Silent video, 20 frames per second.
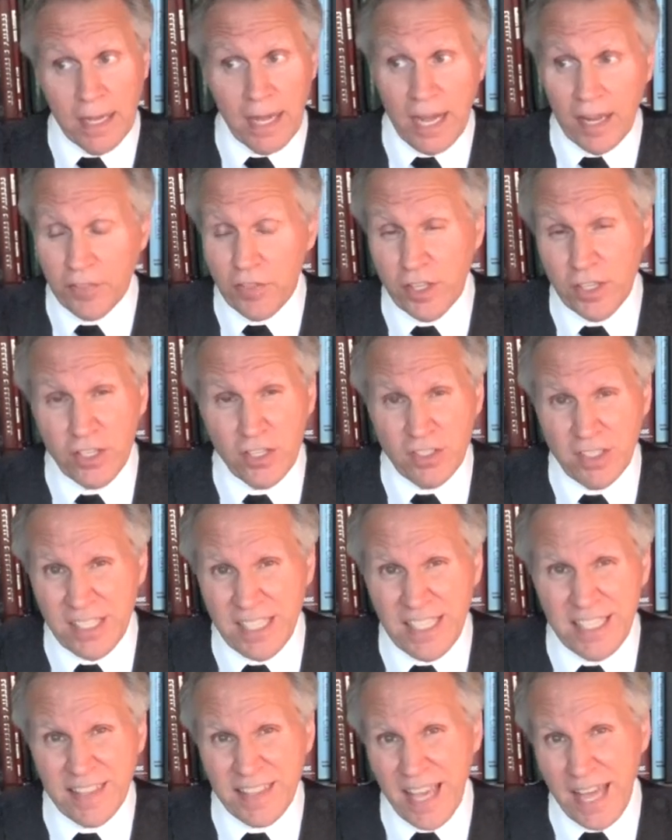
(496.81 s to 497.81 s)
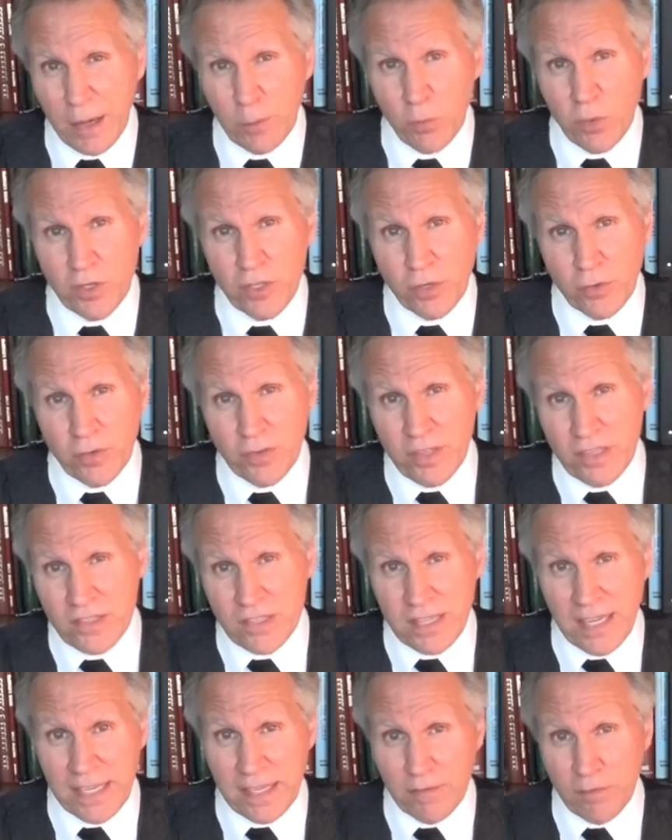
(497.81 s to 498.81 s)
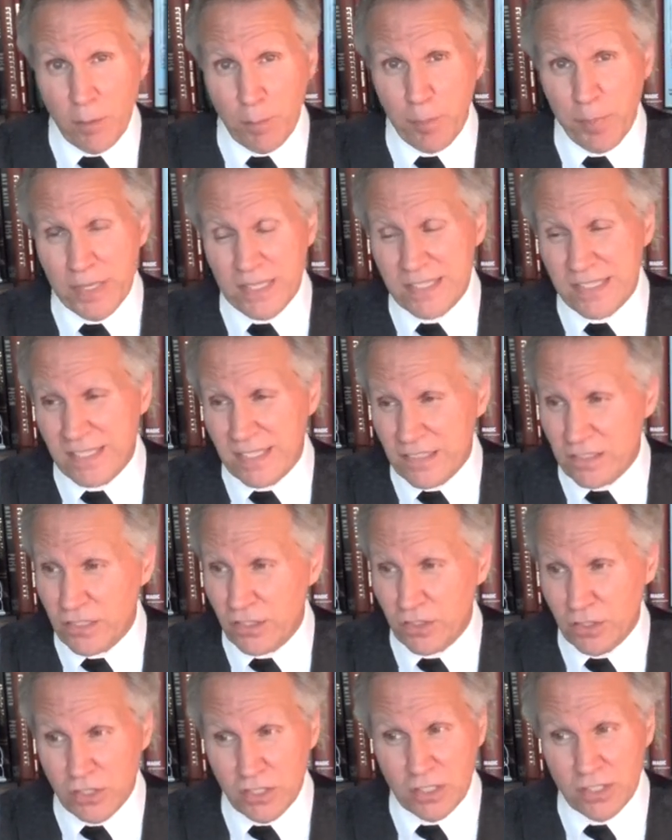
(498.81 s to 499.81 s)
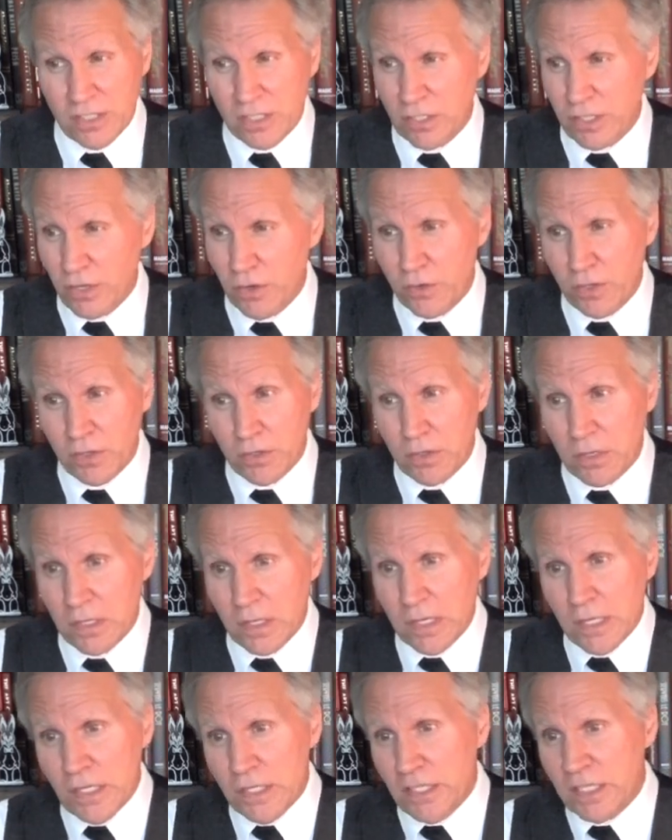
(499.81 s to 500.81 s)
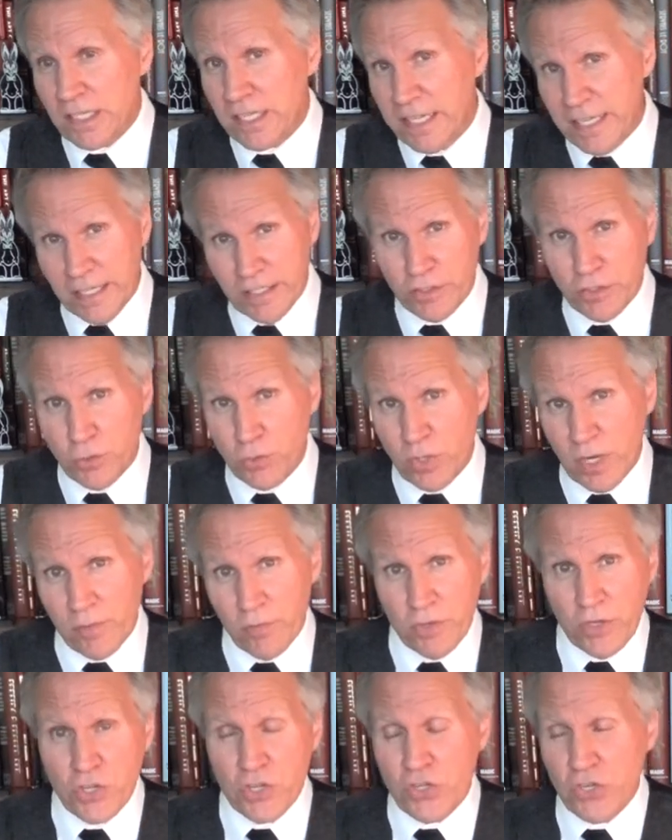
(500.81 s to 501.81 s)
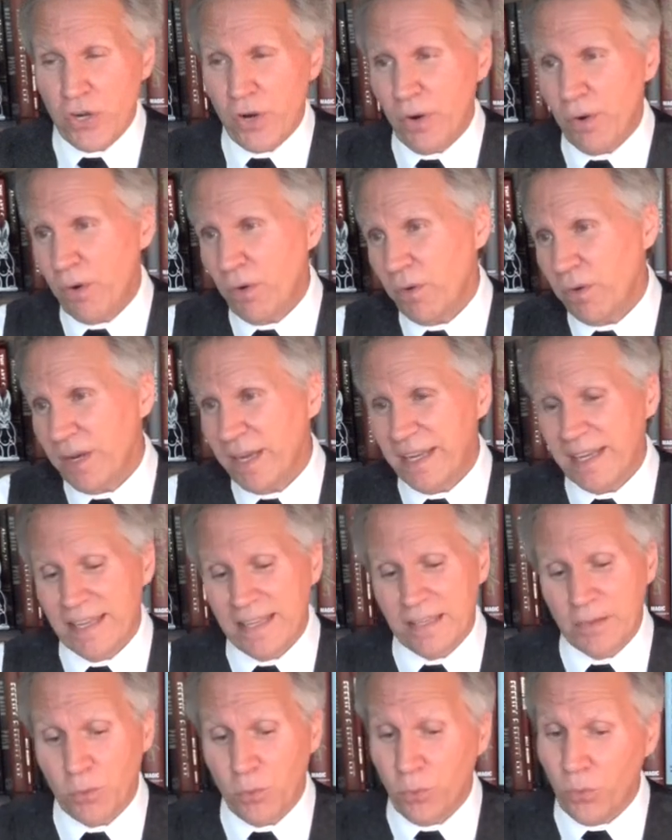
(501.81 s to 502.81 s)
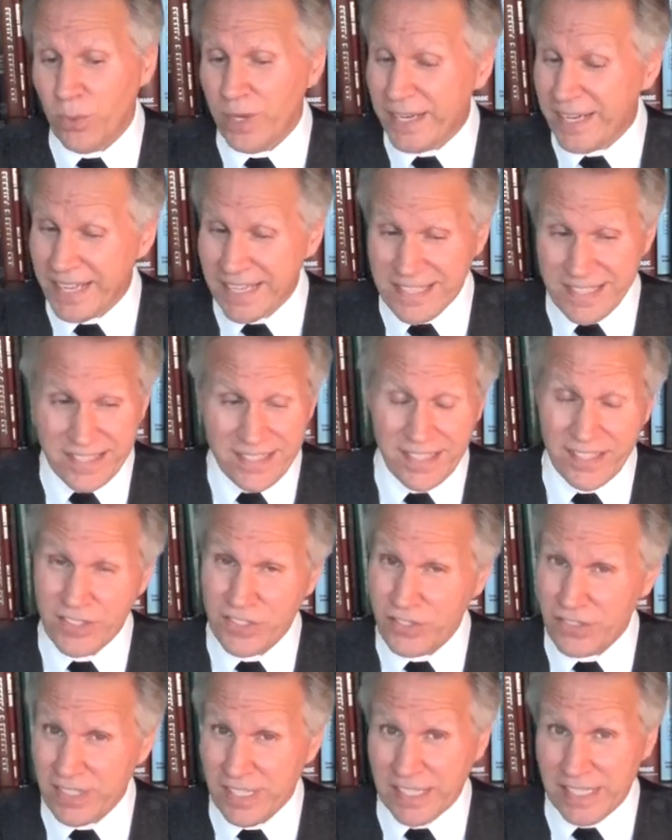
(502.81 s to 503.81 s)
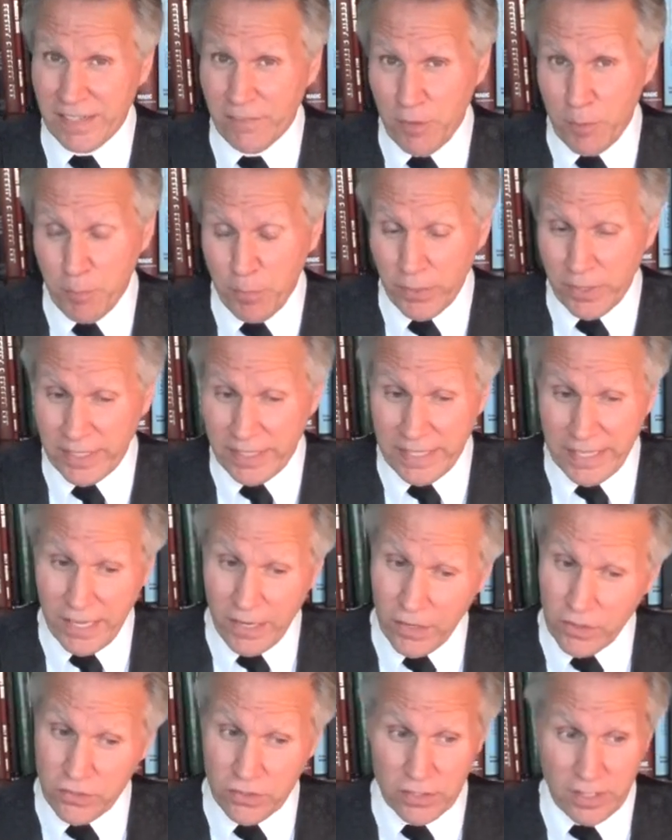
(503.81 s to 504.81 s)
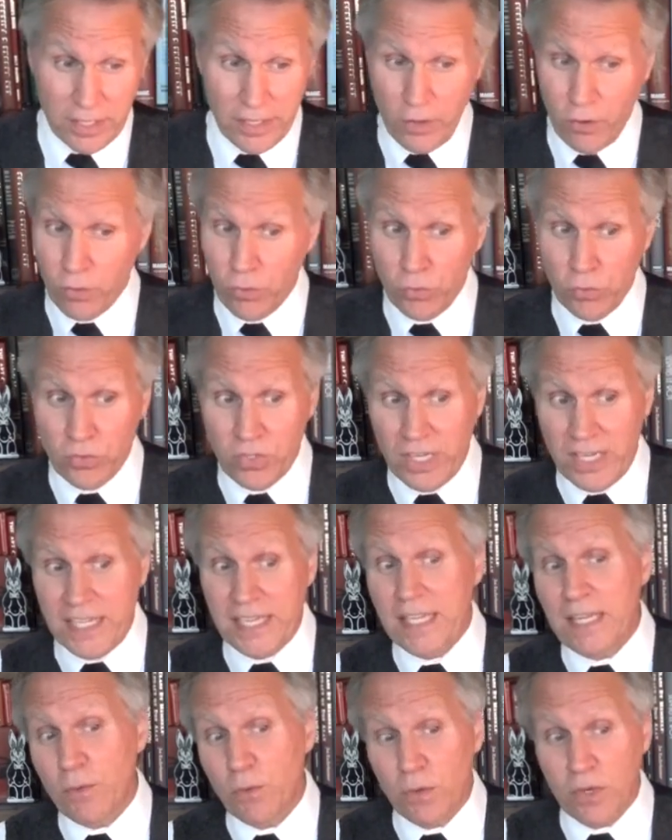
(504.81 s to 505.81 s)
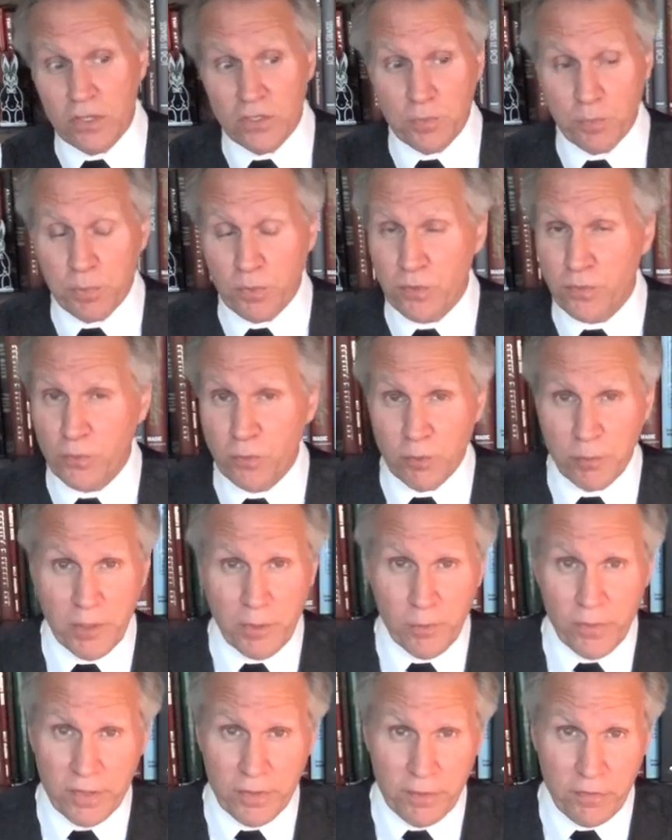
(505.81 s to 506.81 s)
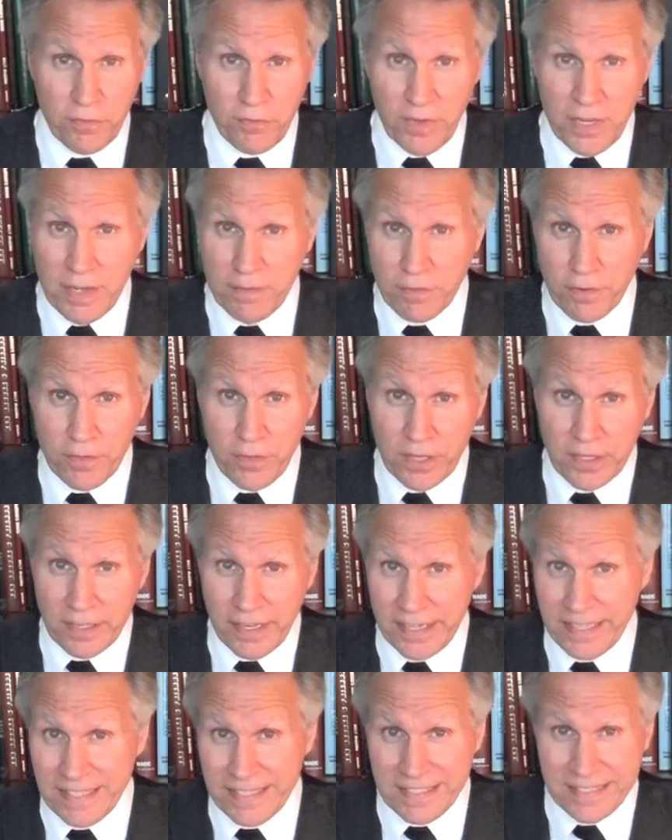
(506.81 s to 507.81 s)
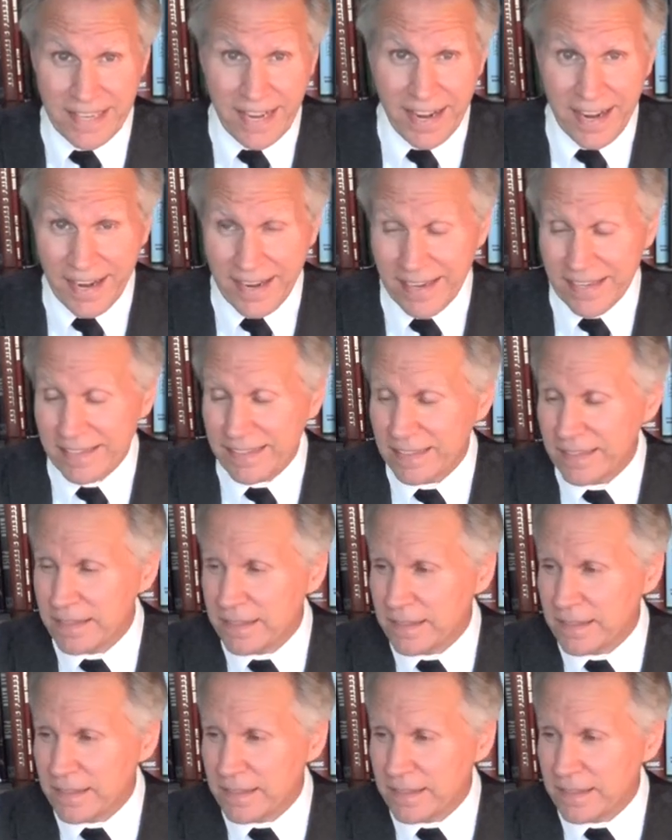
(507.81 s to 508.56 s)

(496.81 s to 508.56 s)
I think you need that when you're in this kind of a business. You know, you can't do every show, and we get sick just like everybody else. I know Houdini was performing with a fever the night he died.